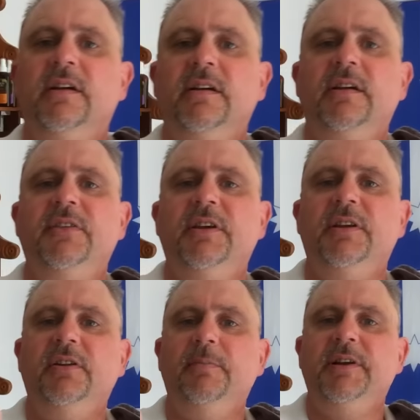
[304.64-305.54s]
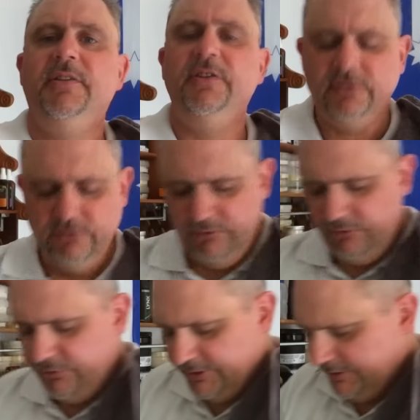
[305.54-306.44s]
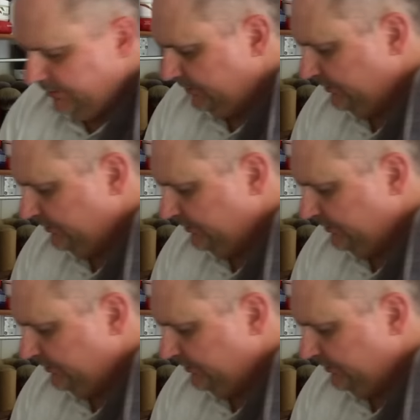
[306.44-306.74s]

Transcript: I think a little bit of this will do the trick.